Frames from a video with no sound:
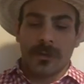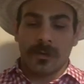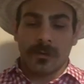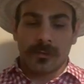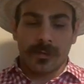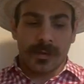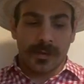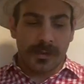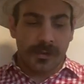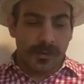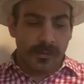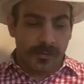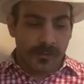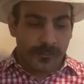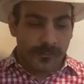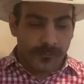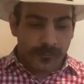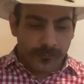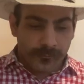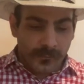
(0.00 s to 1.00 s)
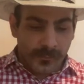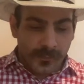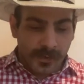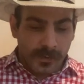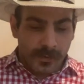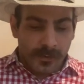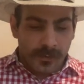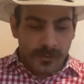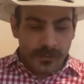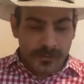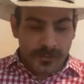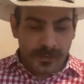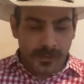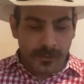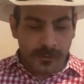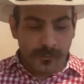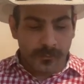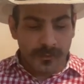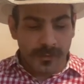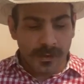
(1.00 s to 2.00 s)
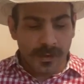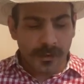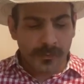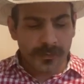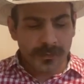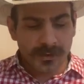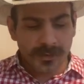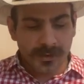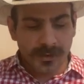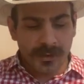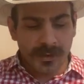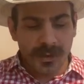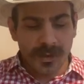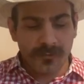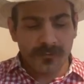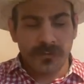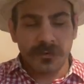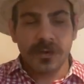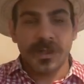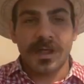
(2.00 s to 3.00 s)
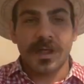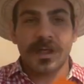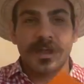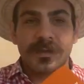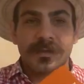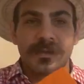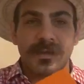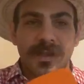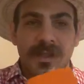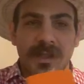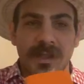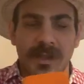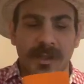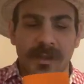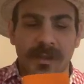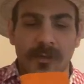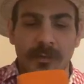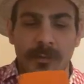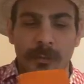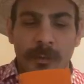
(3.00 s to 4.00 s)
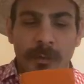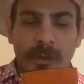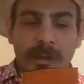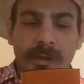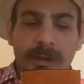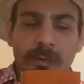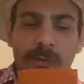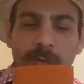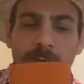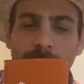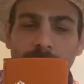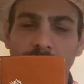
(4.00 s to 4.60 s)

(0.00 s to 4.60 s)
right here. So they always give you guys a really cool